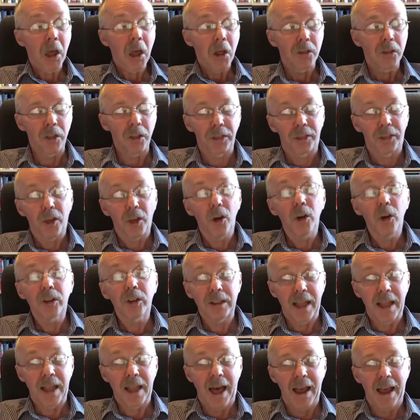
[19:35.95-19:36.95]
The third
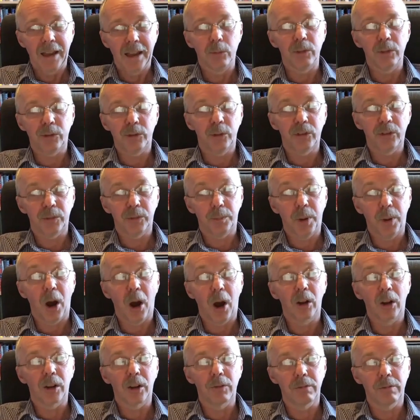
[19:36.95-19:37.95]
line, which was
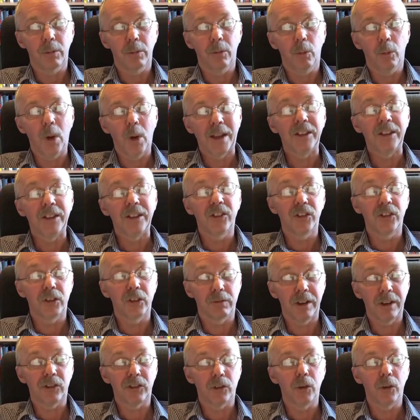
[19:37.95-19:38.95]
part of Wellington's
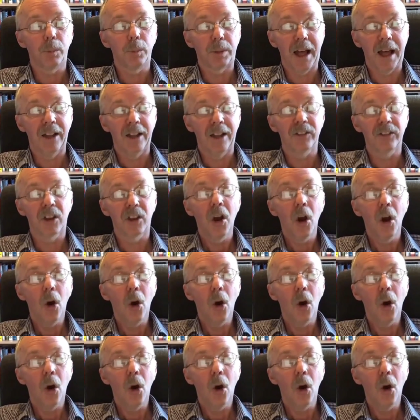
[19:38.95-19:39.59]
original plans,